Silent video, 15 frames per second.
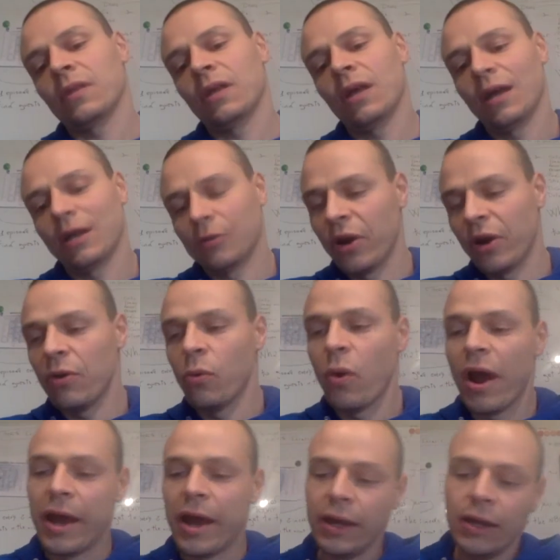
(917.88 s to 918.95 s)
A great
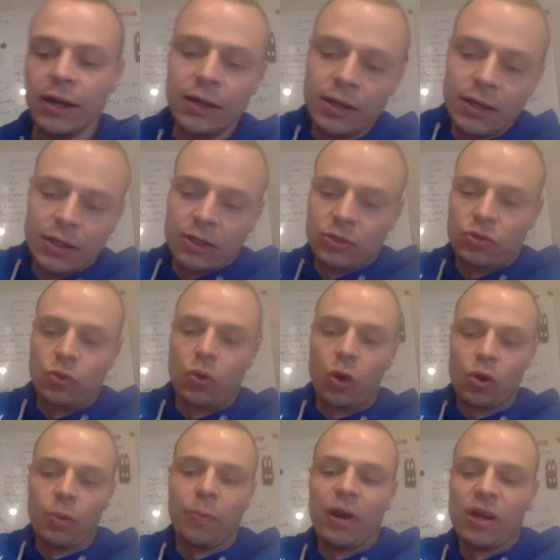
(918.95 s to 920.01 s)
way to
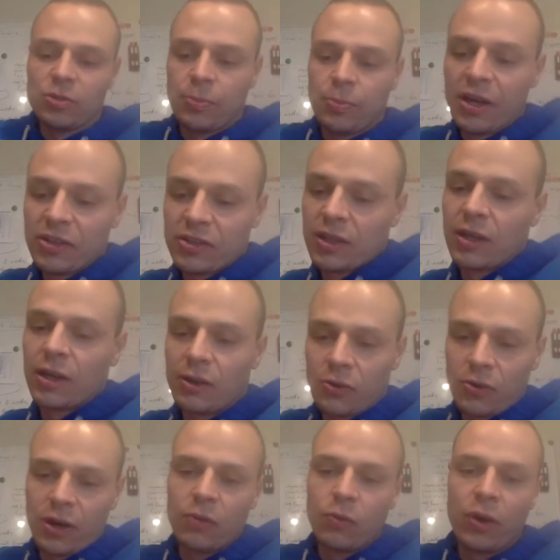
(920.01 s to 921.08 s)
occupy space and a
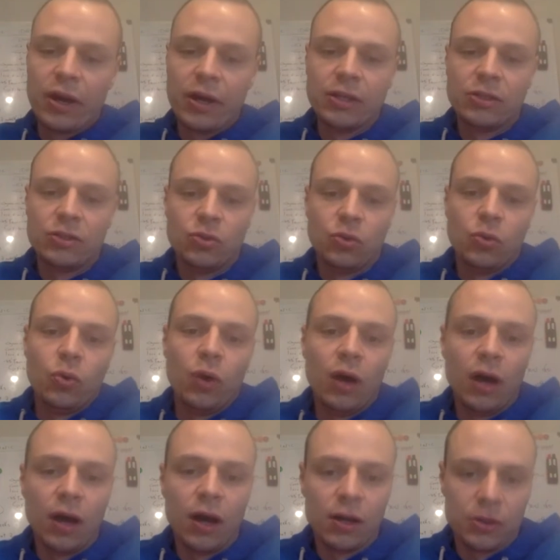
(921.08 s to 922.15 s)
great way
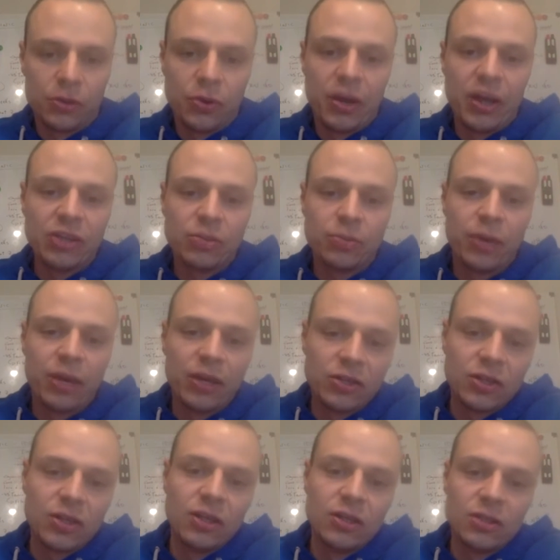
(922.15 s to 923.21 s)
to create
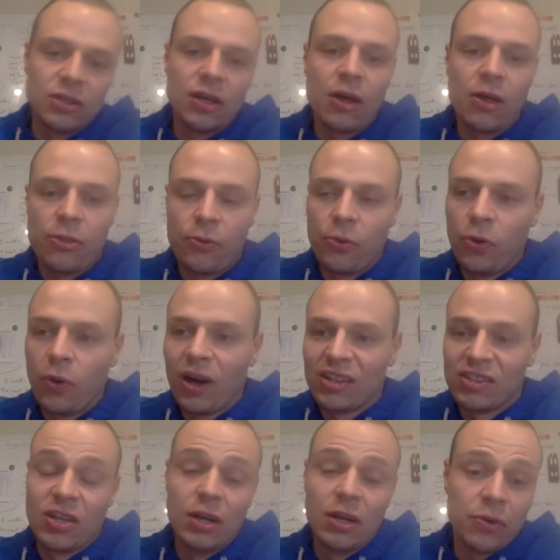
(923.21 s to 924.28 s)
space is through
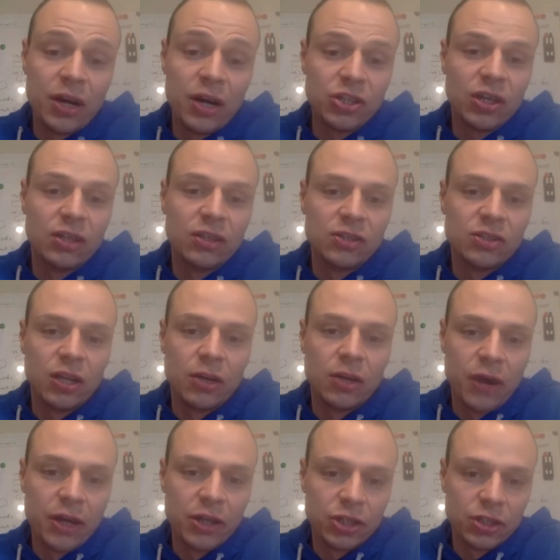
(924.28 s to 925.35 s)
acceleration and
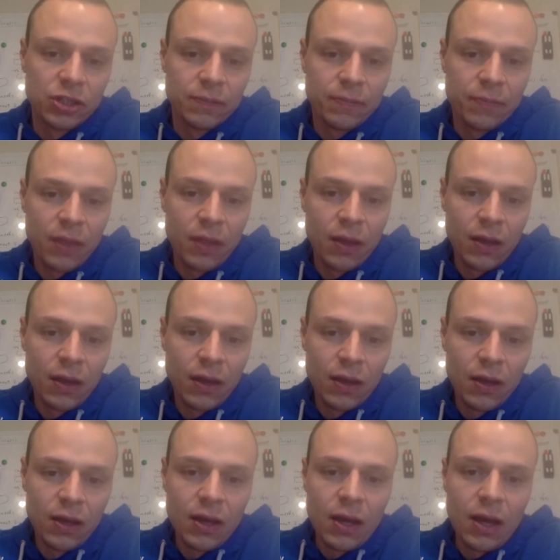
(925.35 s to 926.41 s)
deceleration.
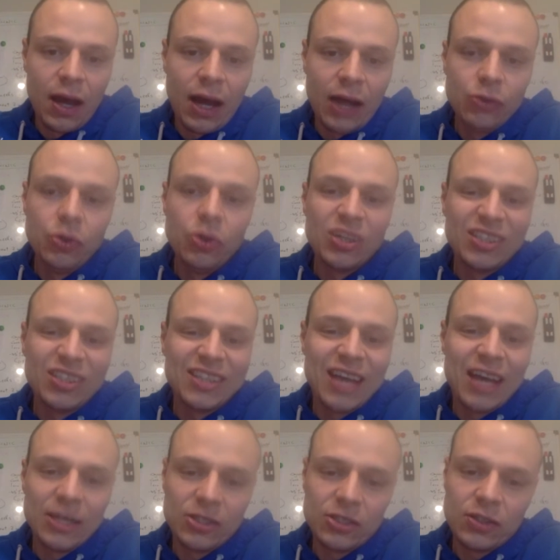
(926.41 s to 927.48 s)
How do you
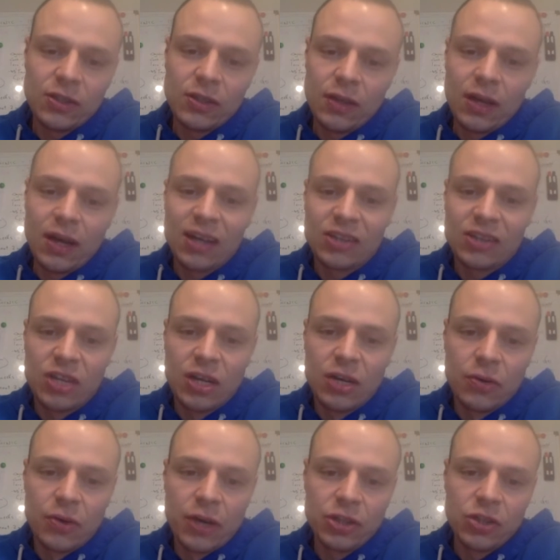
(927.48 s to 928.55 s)
assess
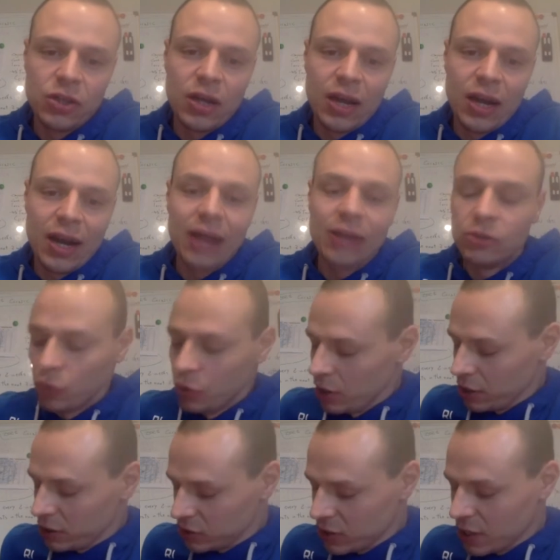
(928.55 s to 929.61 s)
acceleration and how do
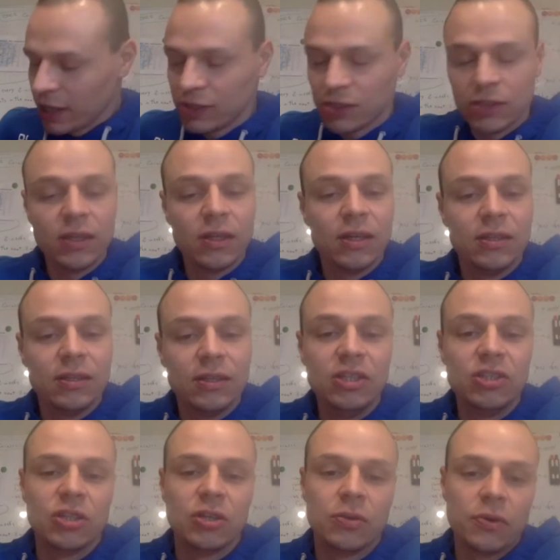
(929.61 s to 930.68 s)
you assess
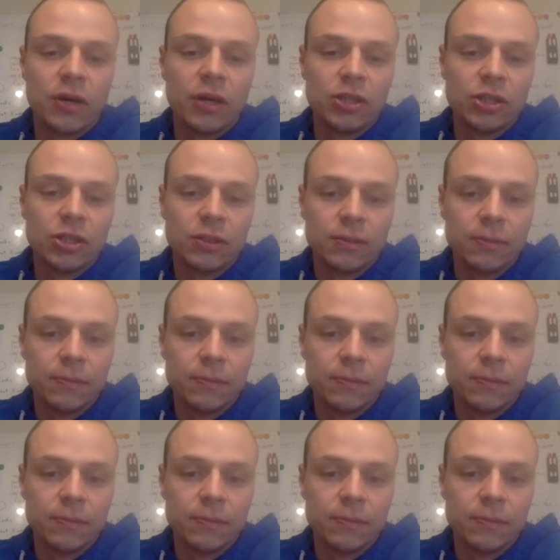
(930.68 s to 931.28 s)
deceleration?